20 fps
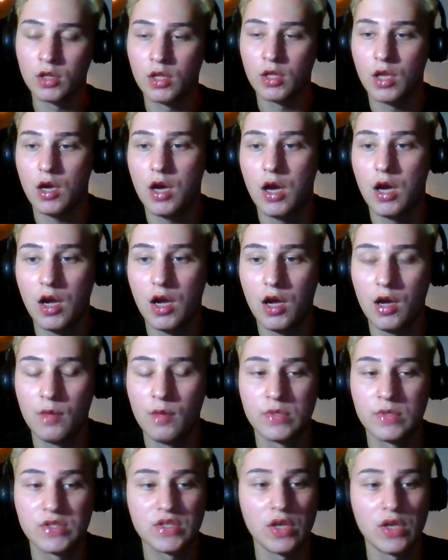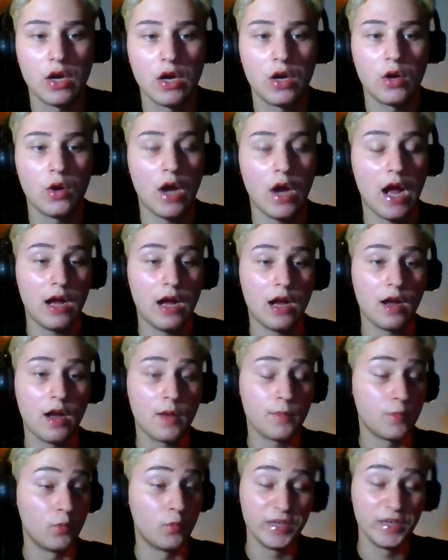So
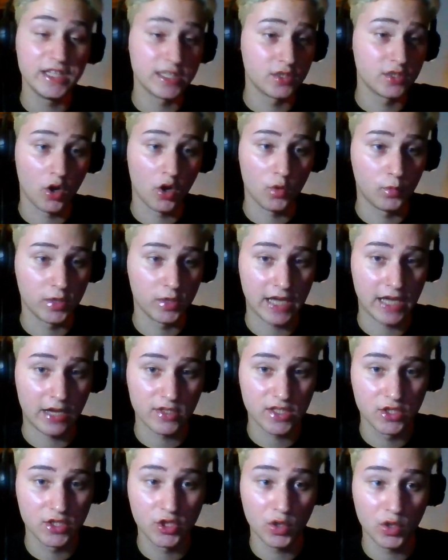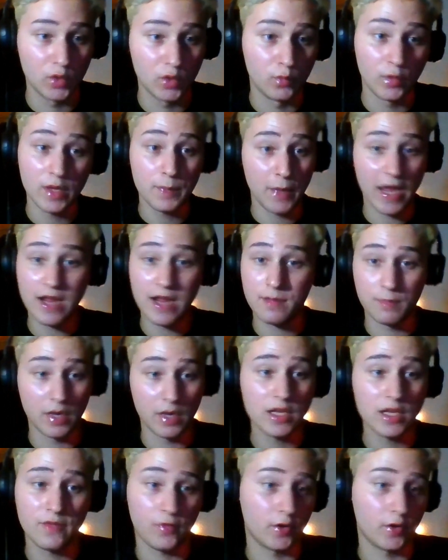we didn't know what else to do, and we paid
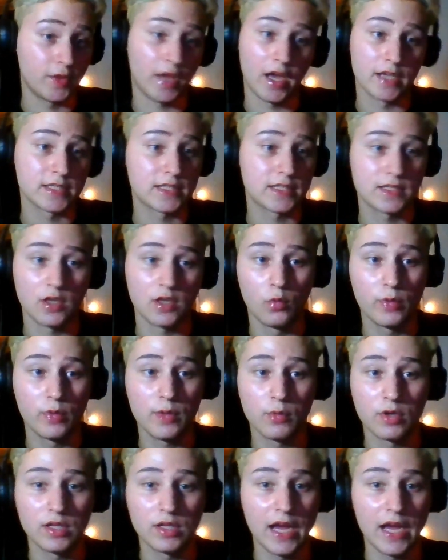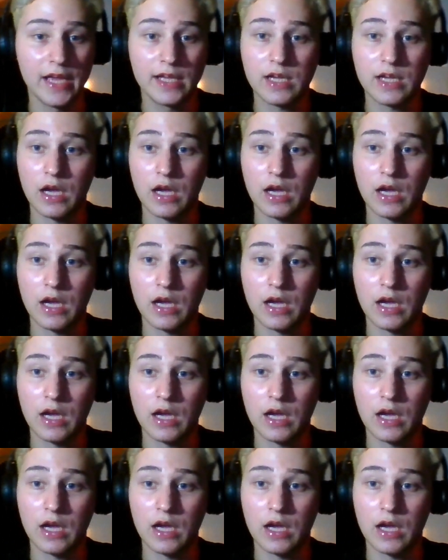money for this, so we were like,